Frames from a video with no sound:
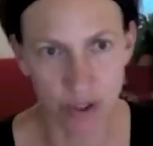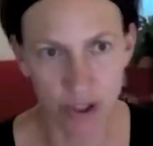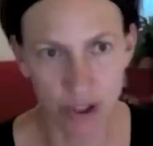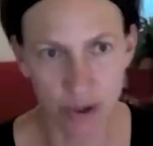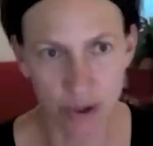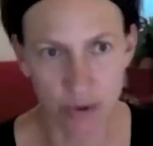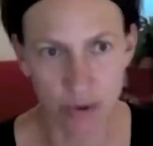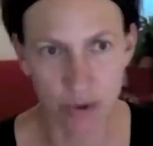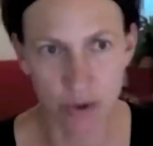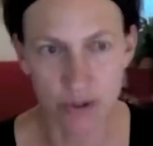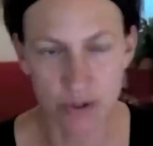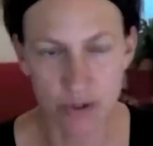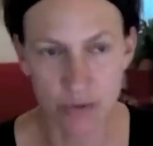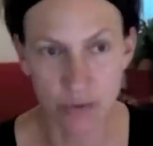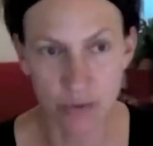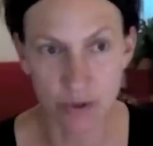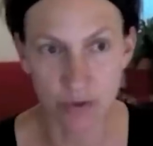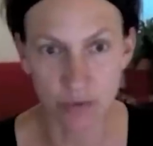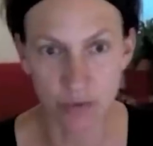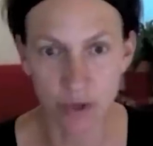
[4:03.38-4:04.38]
who
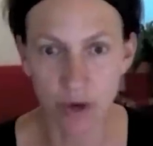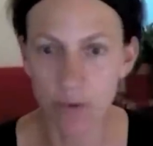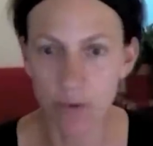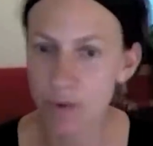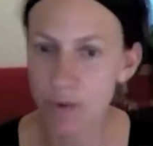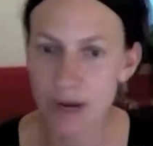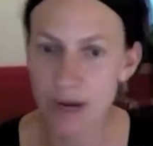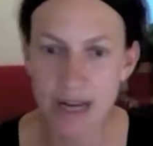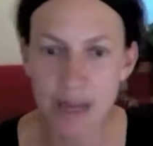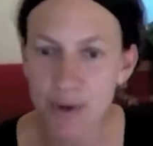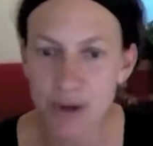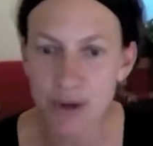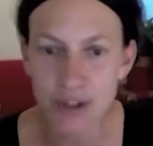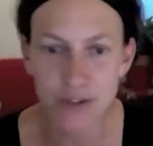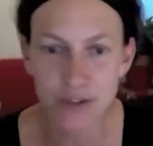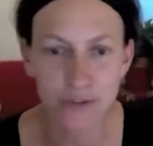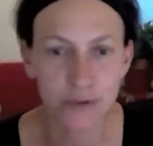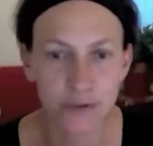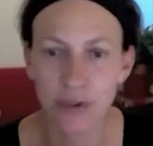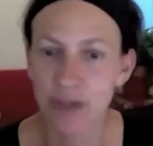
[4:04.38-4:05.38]
looks really
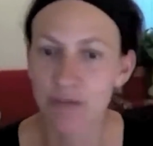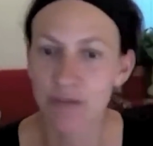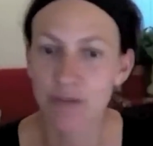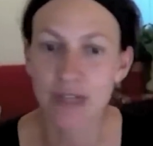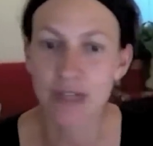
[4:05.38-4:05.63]
beautiful and